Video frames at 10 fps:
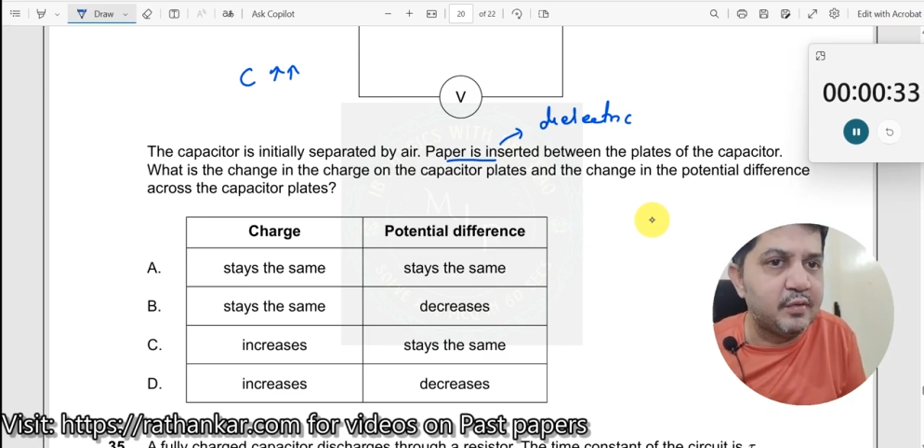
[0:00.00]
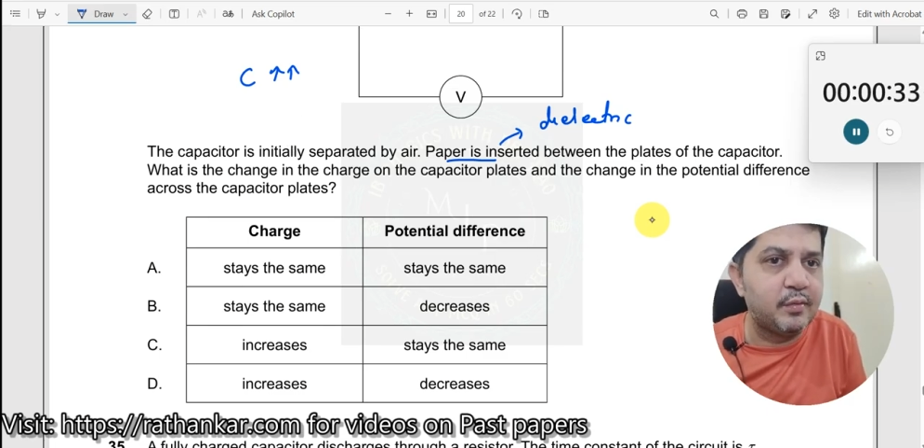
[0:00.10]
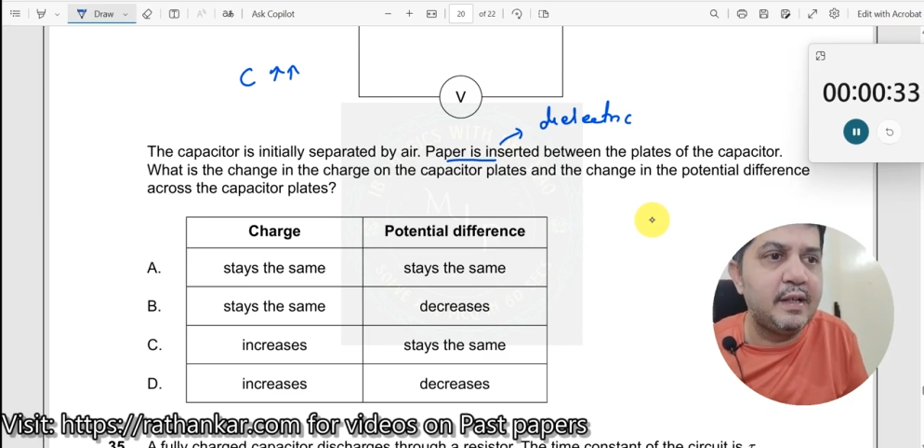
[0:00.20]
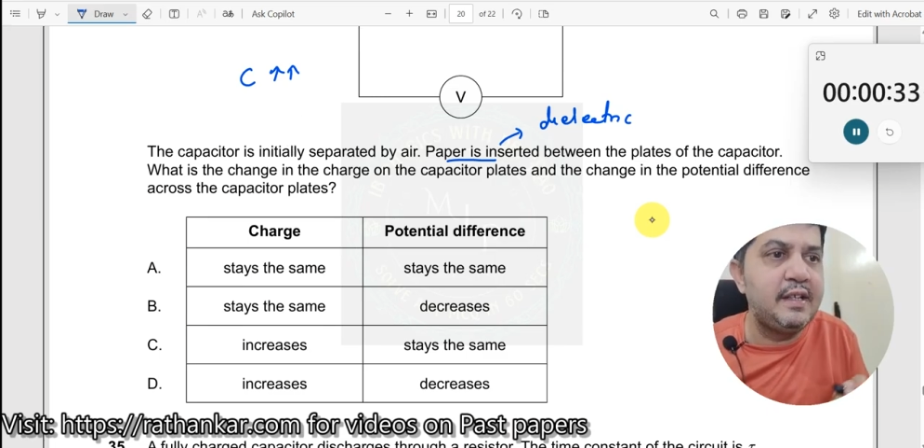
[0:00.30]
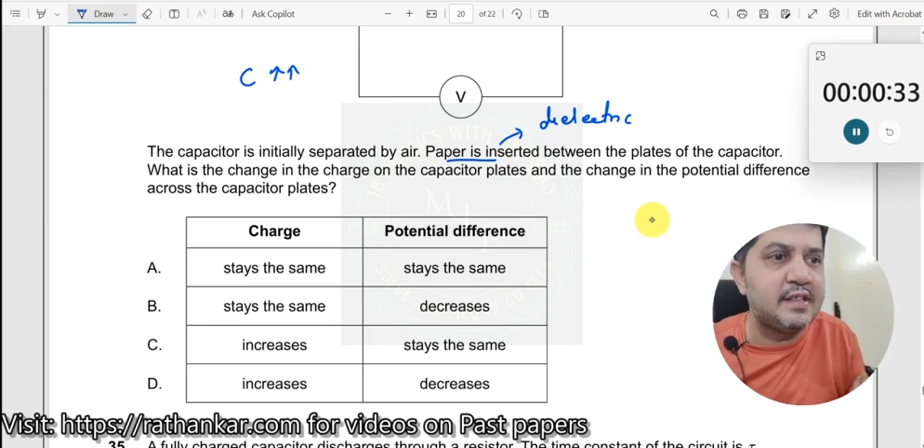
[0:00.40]

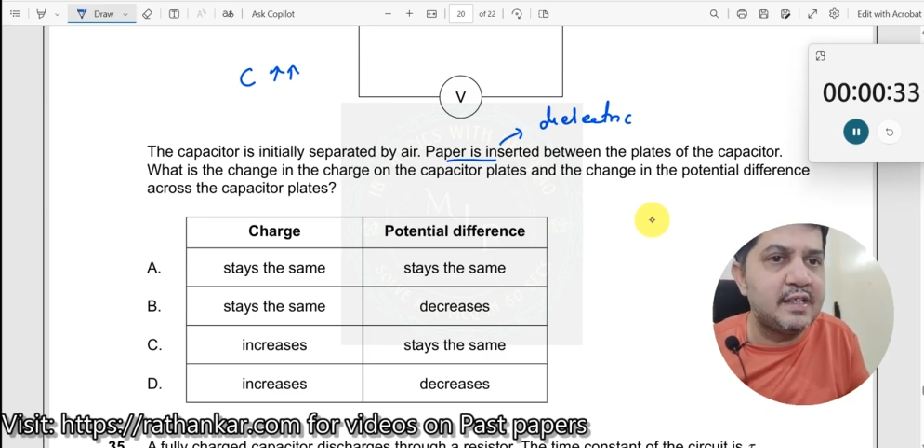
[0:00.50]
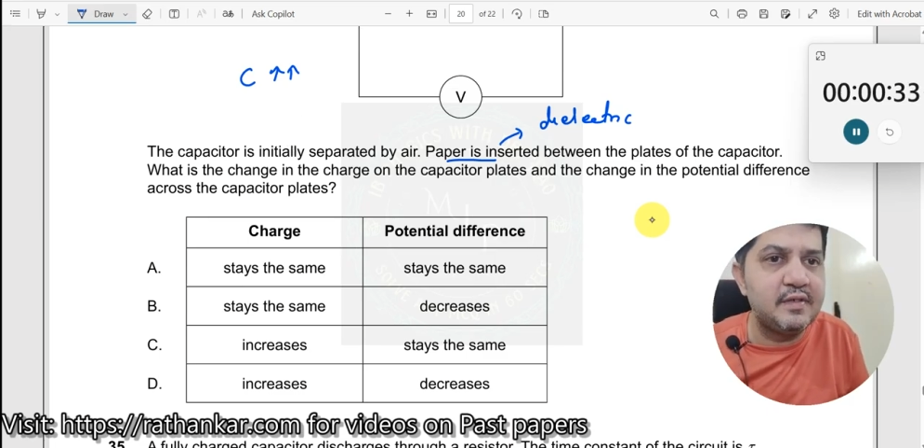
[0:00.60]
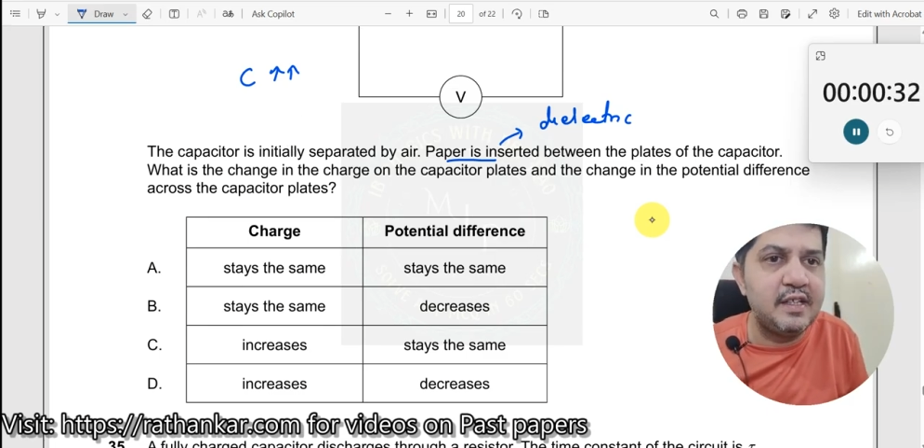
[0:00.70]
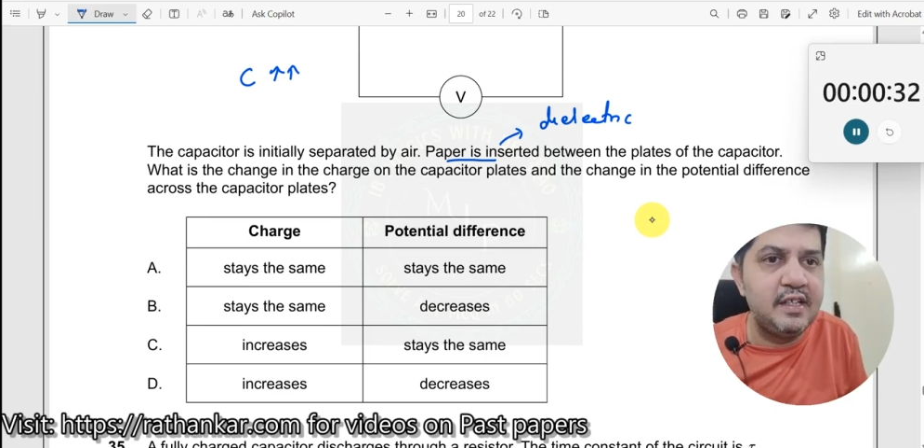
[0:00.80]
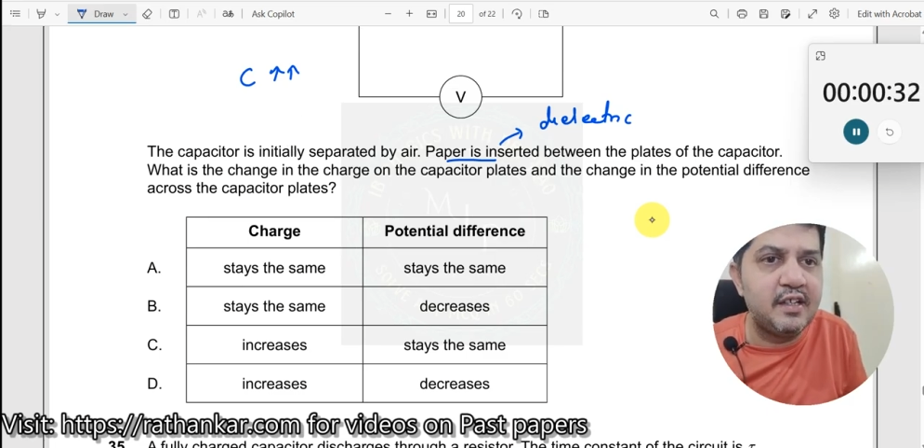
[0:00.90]
Why charge will
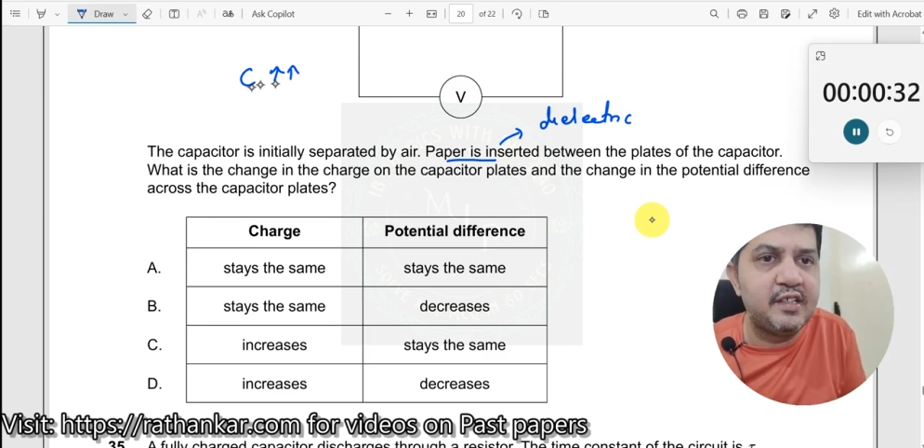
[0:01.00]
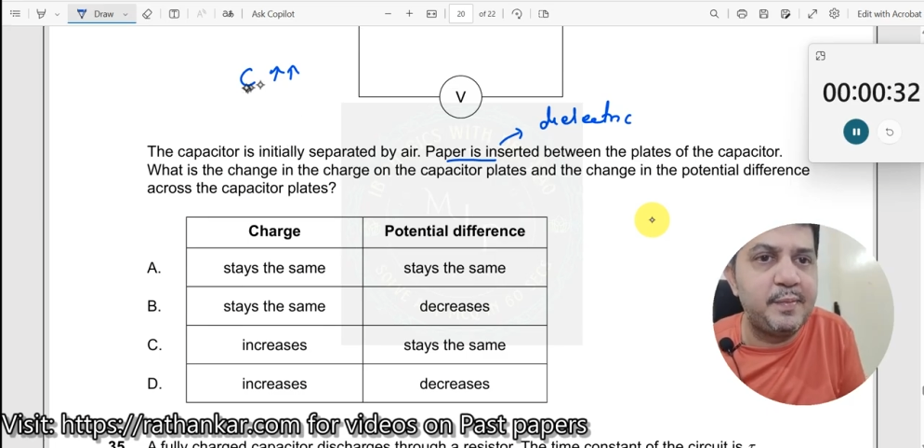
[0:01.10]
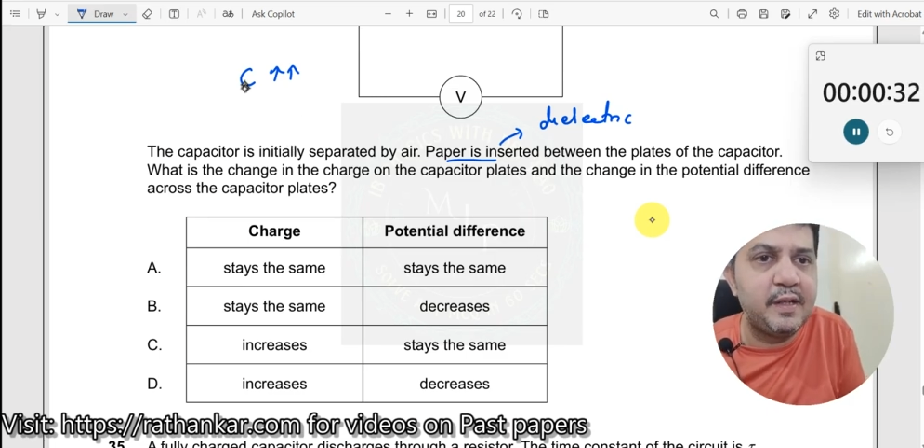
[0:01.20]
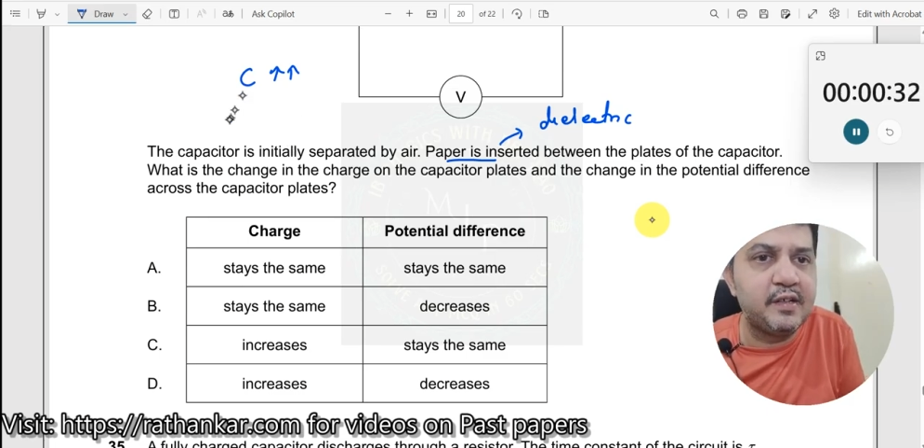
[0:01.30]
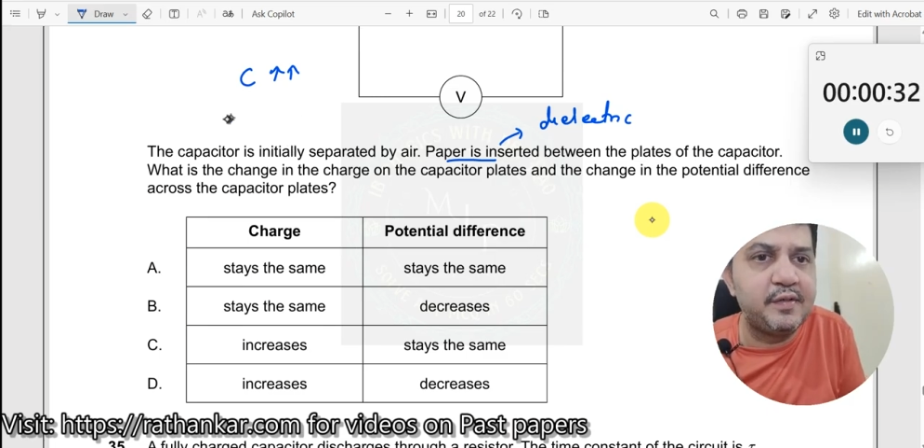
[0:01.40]
increase?
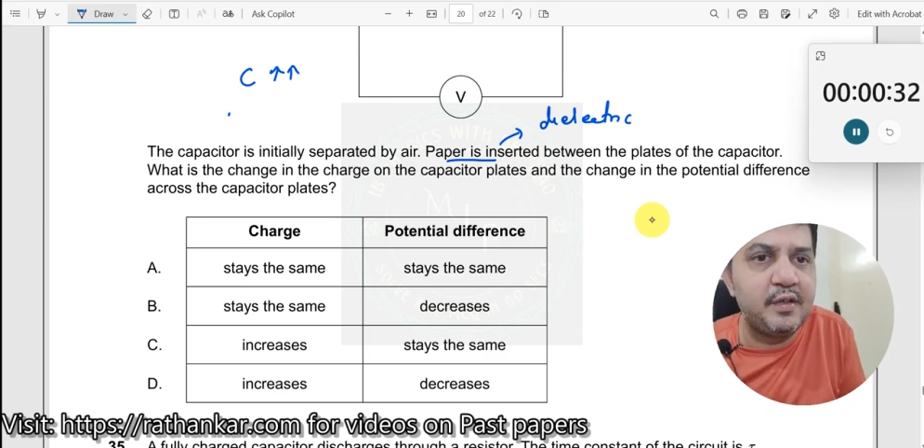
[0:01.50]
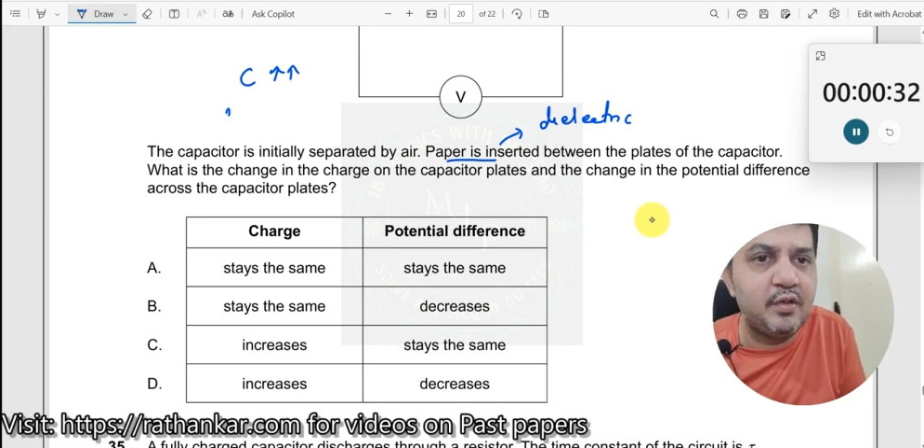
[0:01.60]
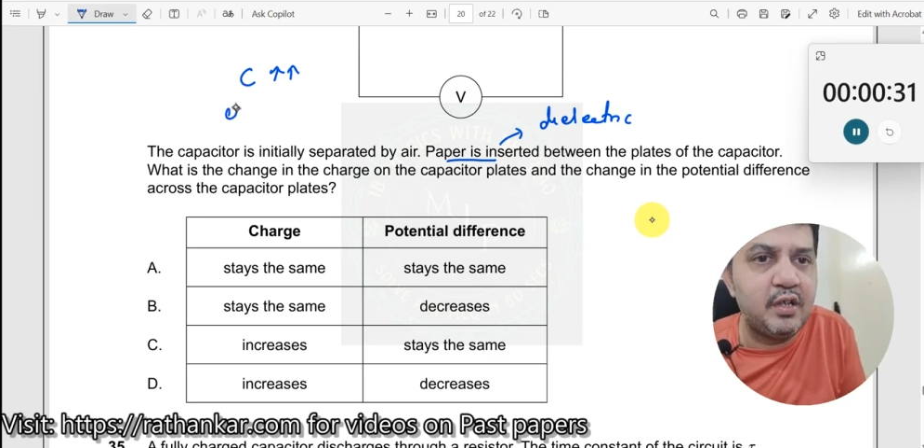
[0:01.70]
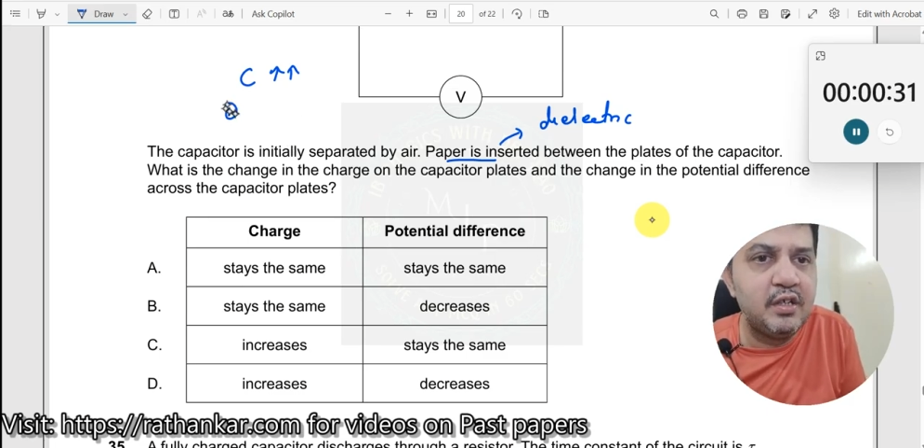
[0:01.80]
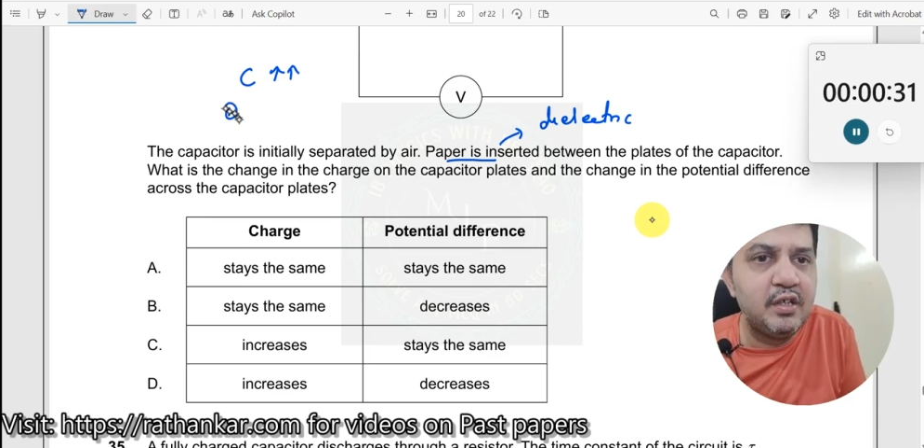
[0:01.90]
Because you know